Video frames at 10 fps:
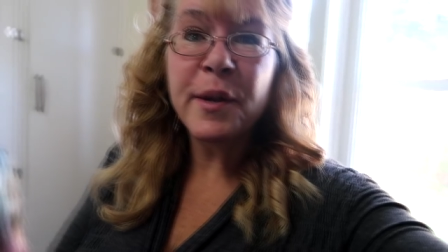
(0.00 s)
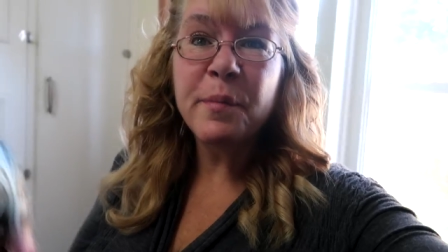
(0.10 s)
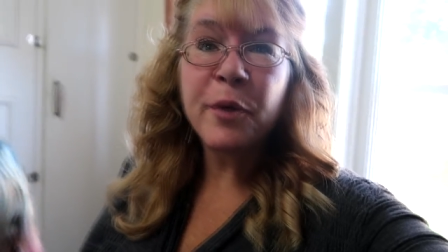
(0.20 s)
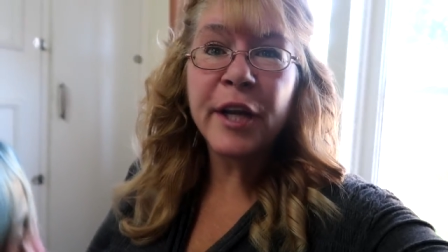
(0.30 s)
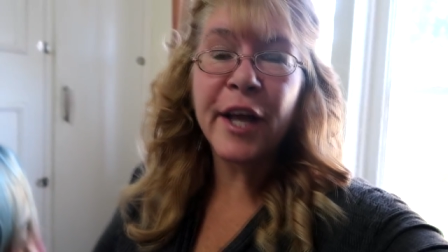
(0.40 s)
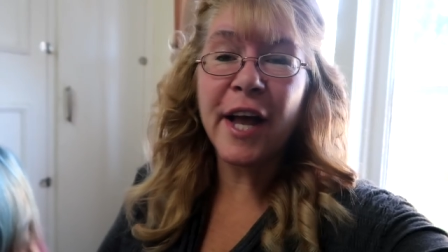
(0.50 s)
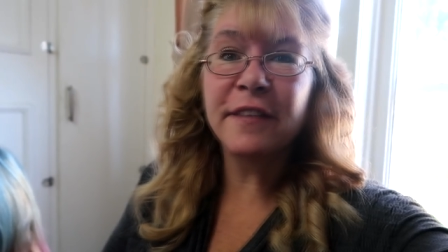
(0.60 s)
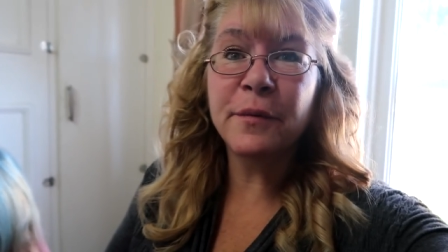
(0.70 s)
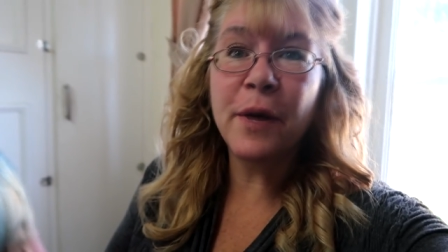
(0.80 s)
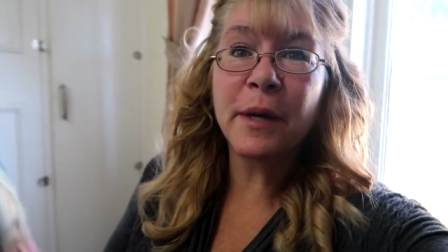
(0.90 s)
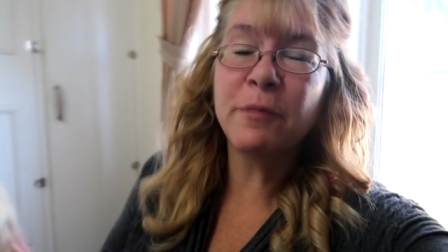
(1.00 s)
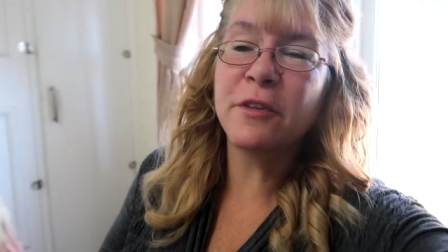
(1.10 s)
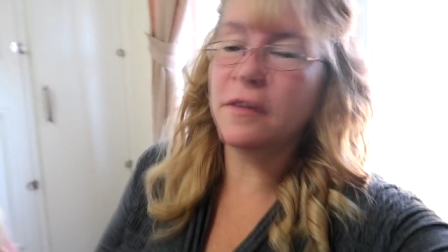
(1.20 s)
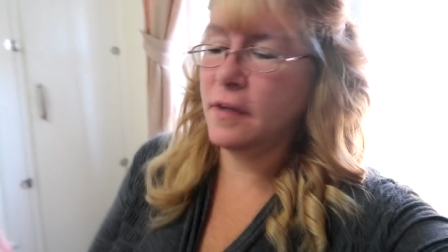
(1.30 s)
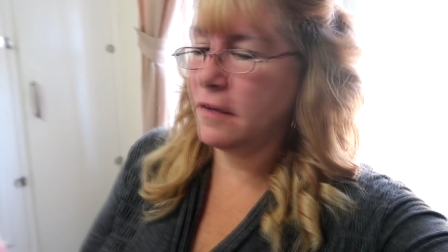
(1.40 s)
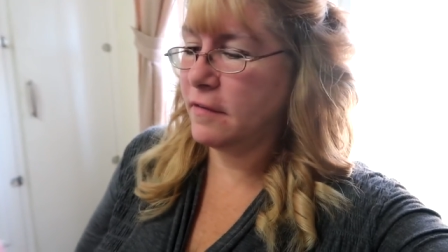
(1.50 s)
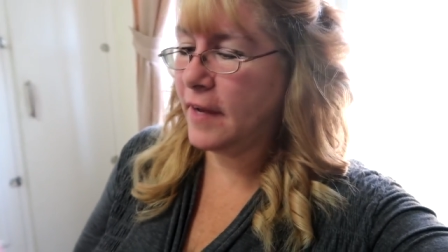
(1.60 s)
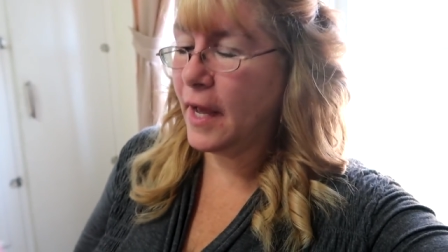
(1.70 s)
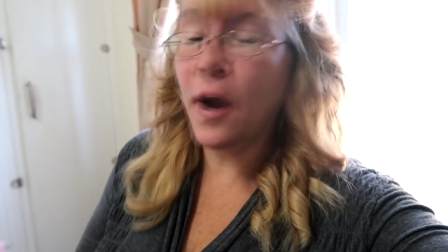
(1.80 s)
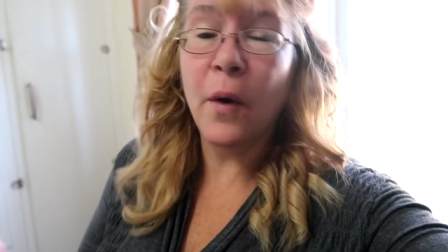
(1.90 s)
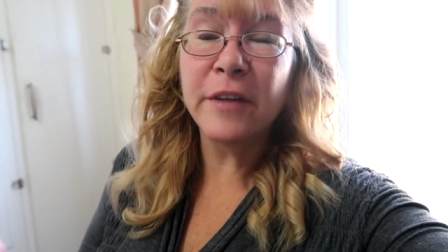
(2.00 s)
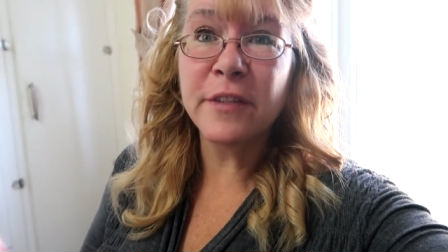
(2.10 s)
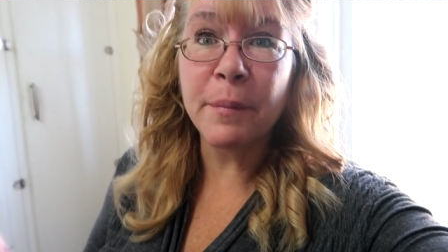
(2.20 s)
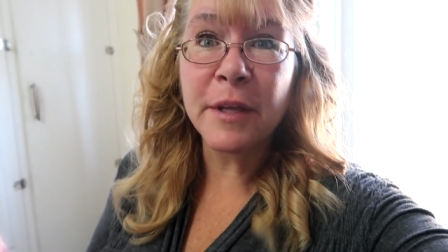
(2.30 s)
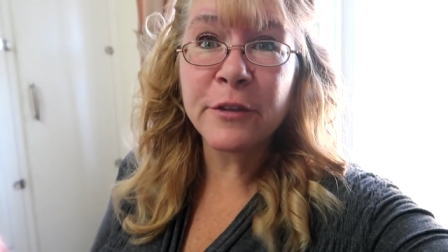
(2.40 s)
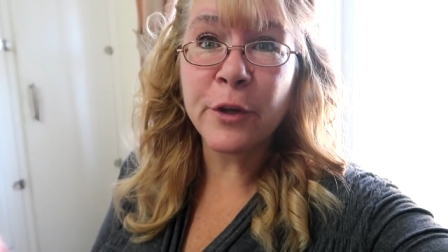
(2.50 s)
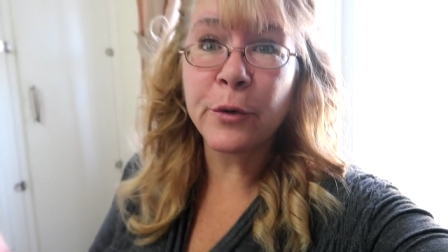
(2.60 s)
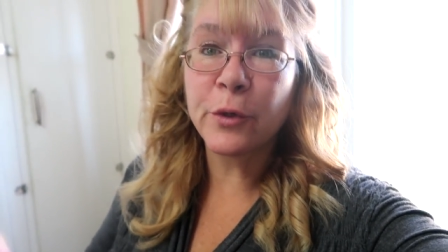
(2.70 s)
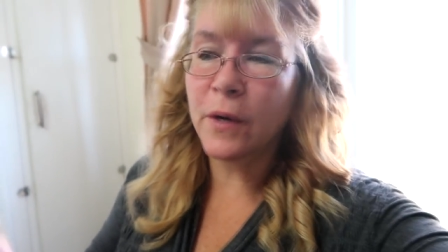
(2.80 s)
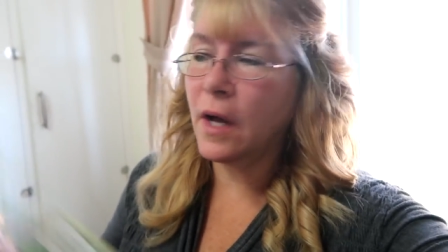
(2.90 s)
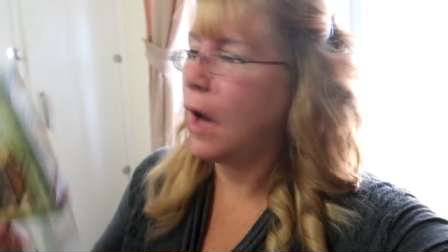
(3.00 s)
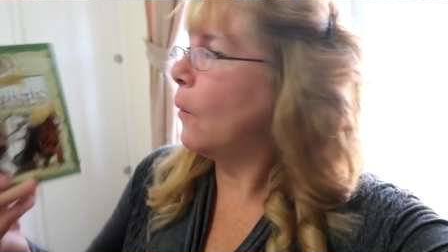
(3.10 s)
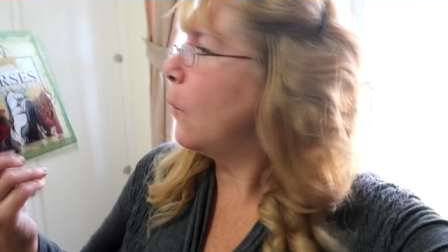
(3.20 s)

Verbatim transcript: Good morning, guys, and welcome to today's video. Something so cool.